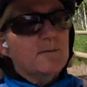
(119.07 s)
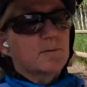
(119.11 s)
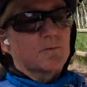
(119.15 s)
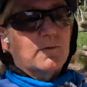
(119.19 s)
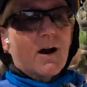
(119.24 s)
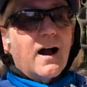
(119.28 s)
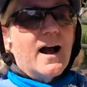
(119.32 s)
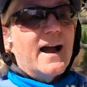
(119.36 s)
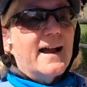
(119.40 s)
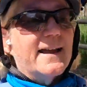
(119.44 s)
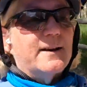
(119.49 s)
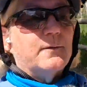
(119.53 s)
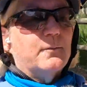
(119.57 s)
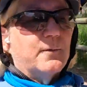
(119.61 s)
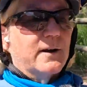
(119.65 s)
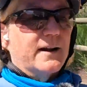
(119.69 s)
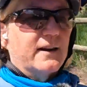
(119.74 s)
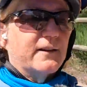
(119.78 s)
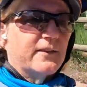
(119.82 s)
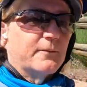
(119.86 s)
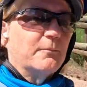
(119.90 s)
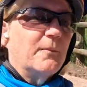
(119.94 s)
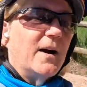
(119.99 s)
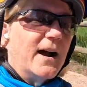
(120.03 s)
ride
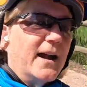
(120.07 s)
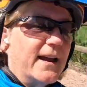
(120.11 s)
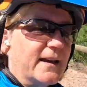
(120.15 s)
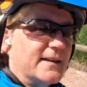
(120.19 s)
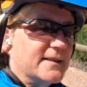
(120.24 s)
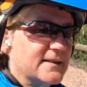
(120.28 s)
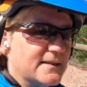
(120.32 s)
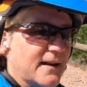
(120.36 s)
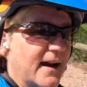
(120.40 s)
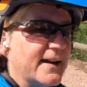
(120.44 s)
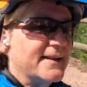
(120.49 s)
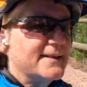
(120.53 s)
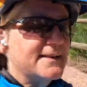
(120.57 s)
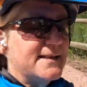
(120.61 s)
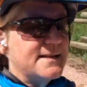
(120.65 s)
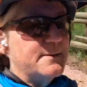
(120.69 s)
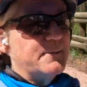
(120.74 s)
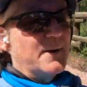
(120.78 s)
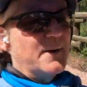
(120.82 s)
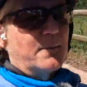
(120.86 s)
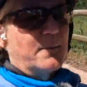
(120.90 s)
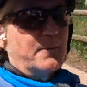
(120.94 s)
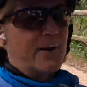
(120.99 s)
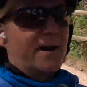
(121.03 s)
with my side seat
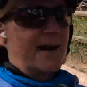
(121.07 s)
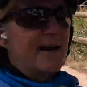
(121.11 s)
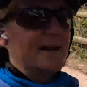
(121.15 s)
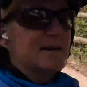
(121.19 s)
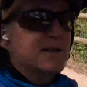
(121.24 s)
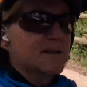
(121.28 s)
bag.